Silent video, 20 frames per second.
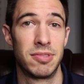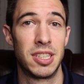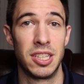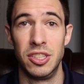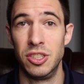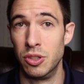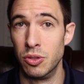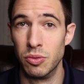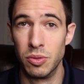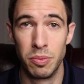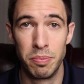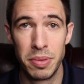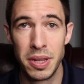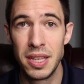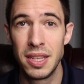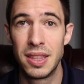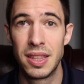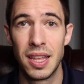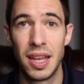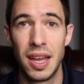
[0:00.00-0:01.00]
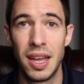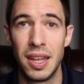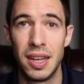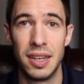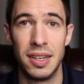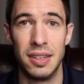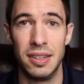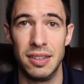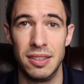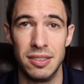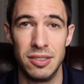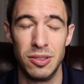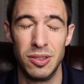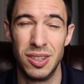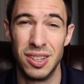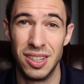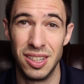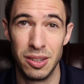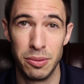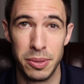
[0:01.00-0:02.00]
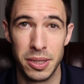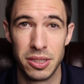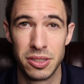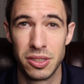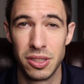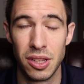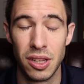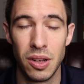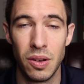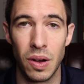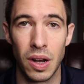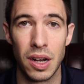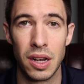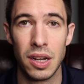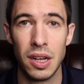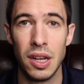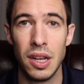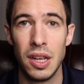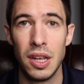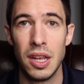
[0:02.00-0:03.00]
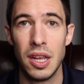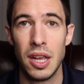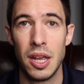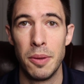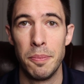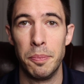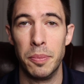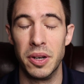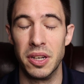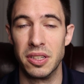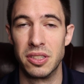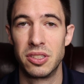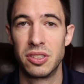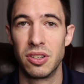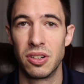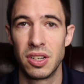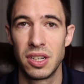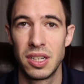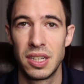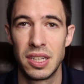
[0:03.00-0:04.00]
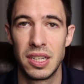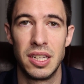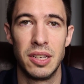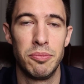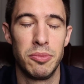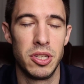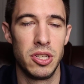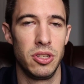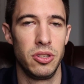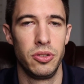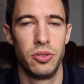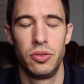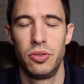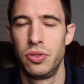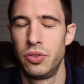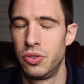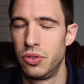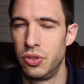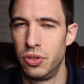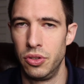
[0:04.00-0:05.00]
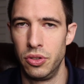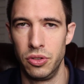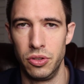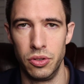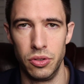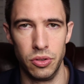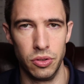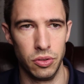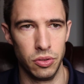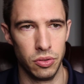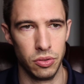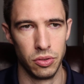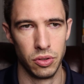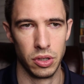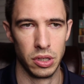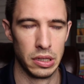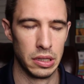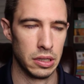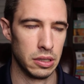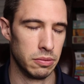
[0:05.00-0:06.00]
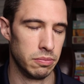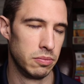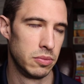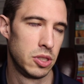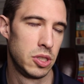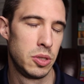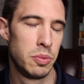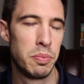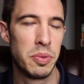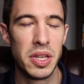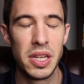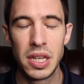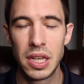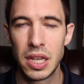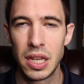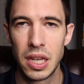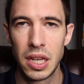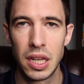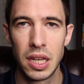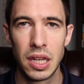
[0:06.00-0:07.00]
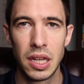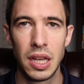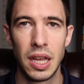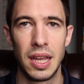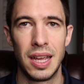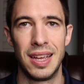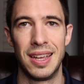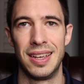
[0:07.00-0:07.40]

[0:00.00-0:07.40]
could you repeat that and do it a little bit slower? But it's starting to get me used to speaking,